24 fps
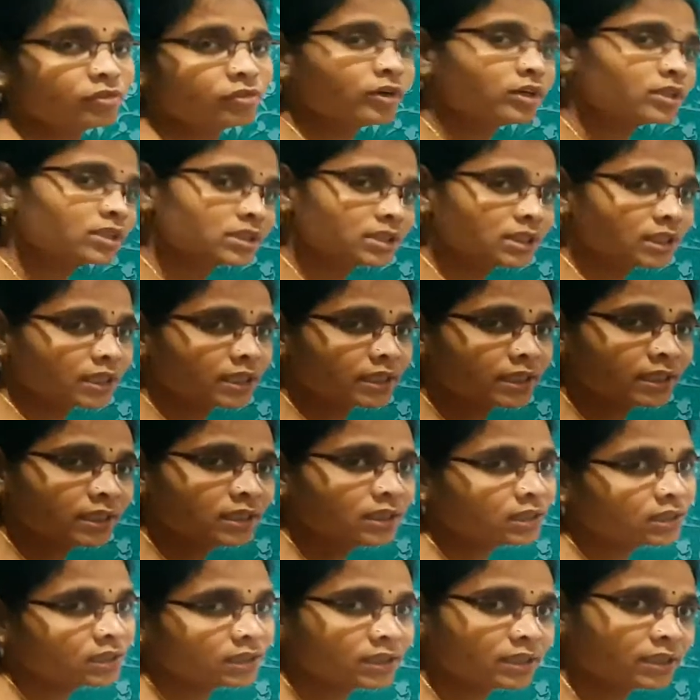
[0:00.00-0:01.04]
Pseudo
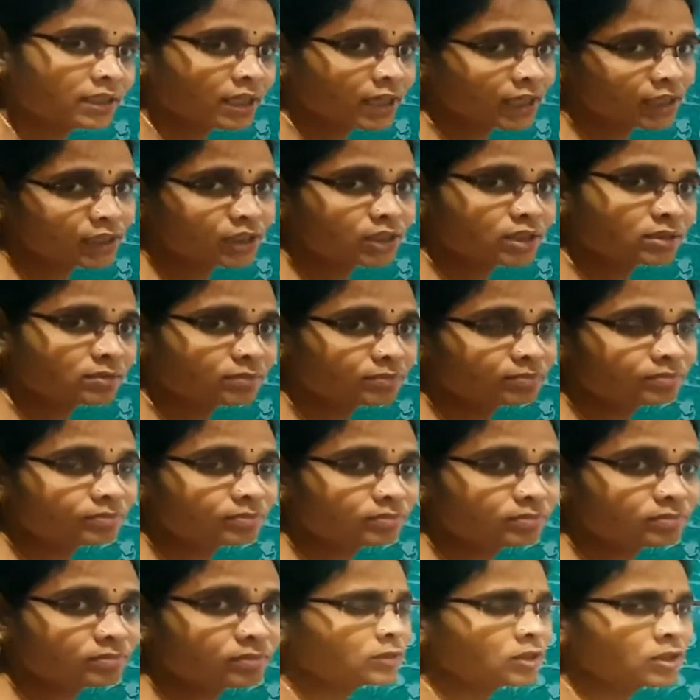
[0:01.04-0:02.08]
first order reaction.
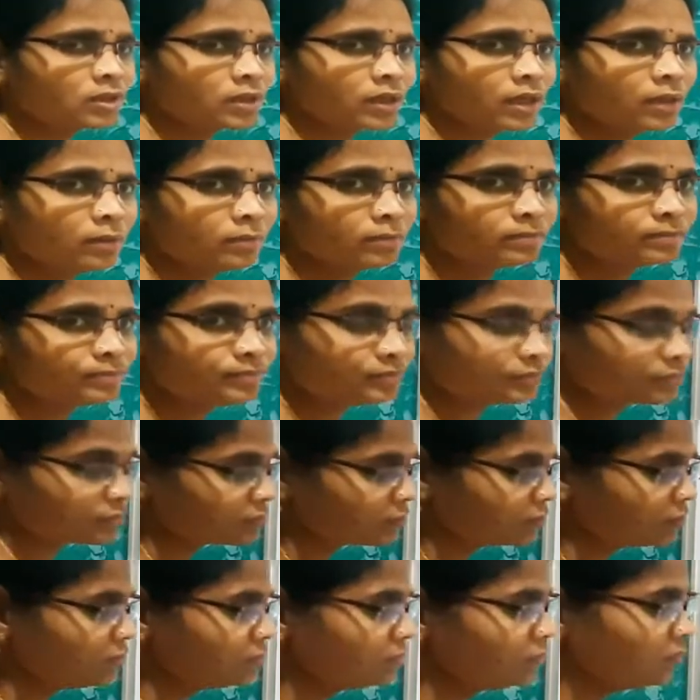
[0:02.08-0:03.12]
Okay.
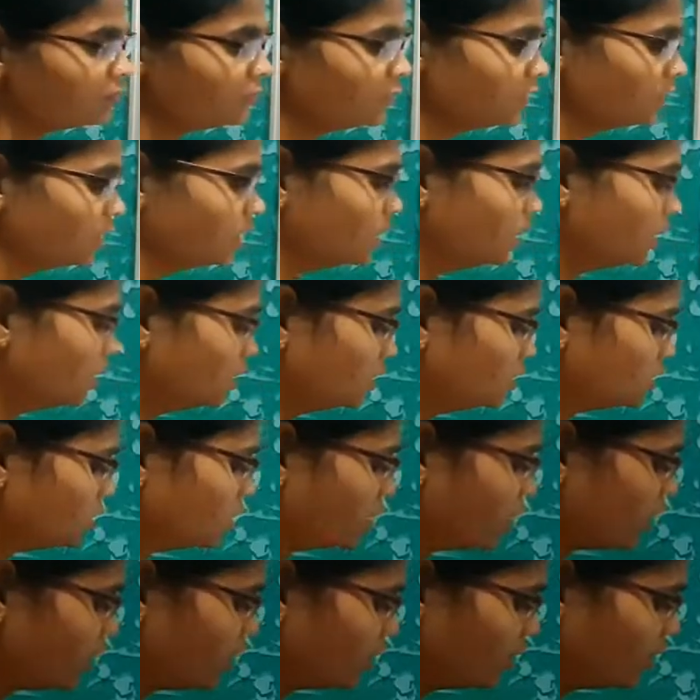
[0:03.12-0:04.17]
So
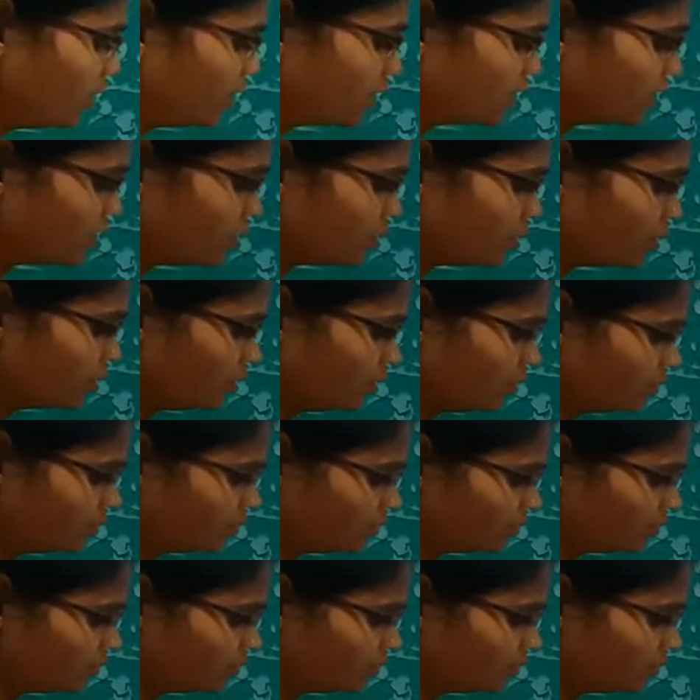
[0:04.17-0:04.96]
write down example.